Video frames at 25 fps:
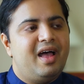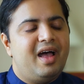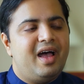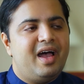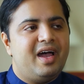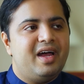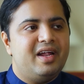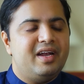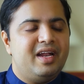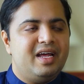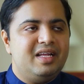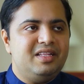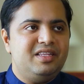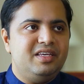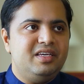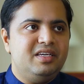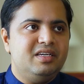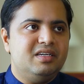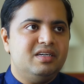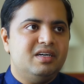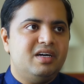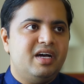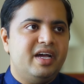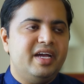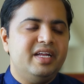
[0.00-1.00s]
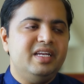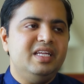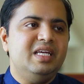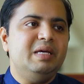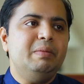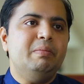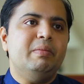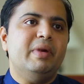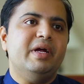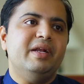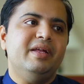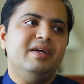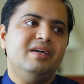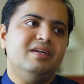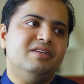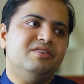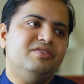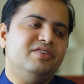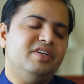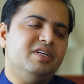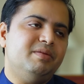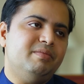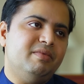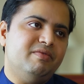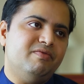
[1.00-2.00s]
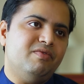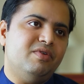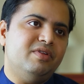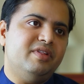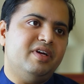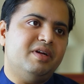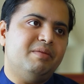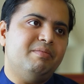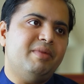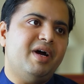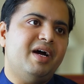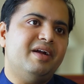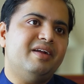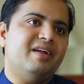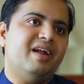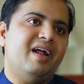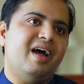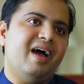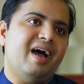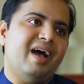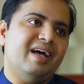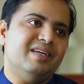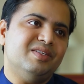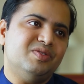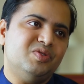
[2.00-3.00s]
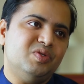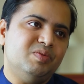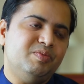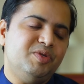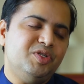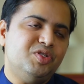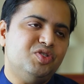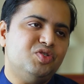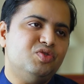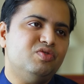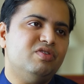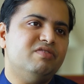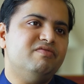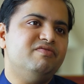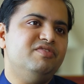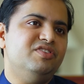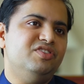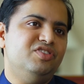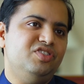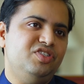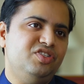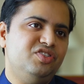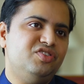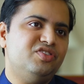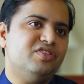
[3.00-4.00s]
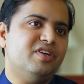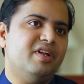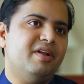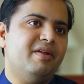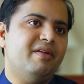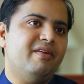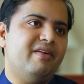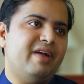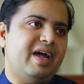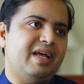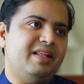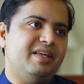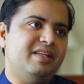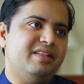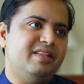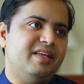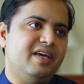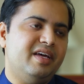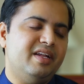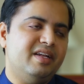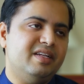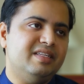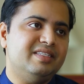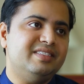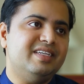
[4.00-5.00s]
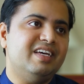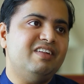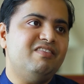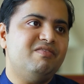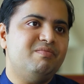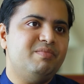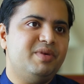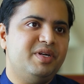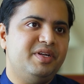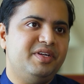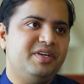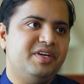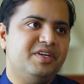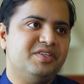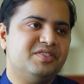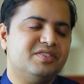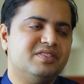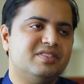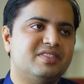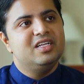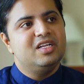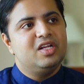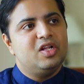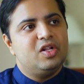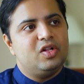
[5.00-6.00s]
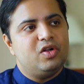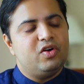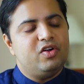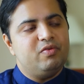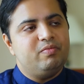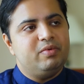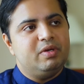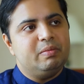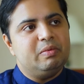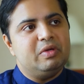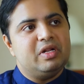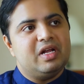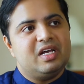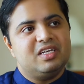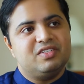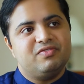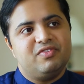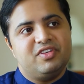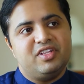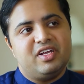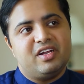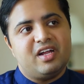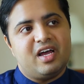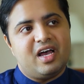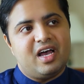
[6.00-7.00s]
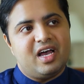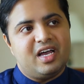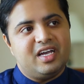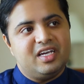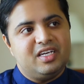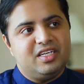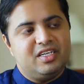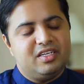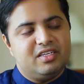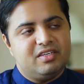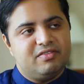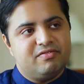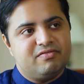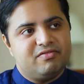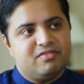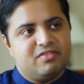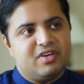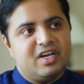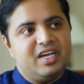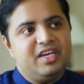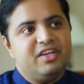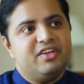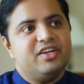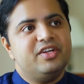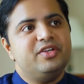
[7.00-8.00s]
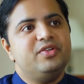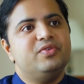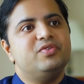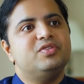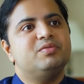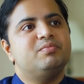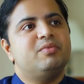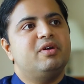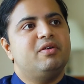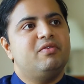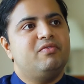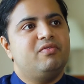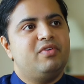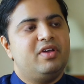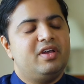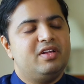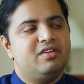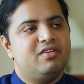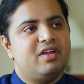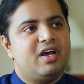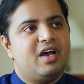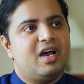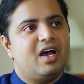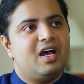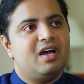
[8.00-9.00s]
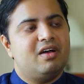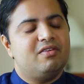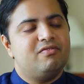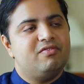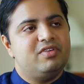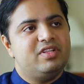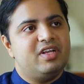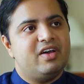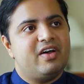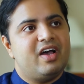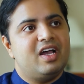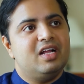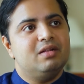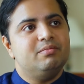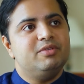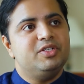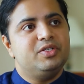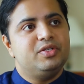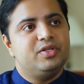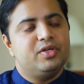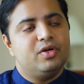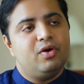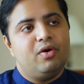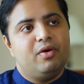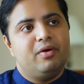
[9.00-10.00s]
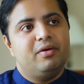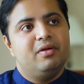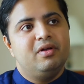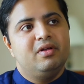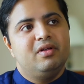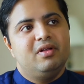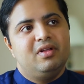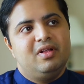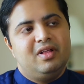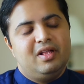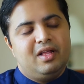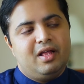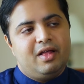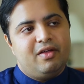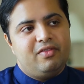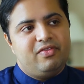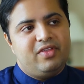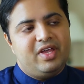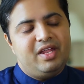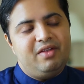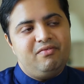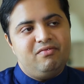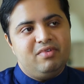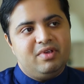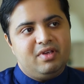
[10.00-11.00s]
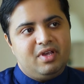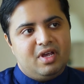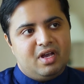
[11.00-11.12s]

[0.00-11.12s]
And I think any medical treatment for that matter has to be through a physician rather than self-medications. A lot of people ask whether if I reduce my weight, whether I'll be cured. Then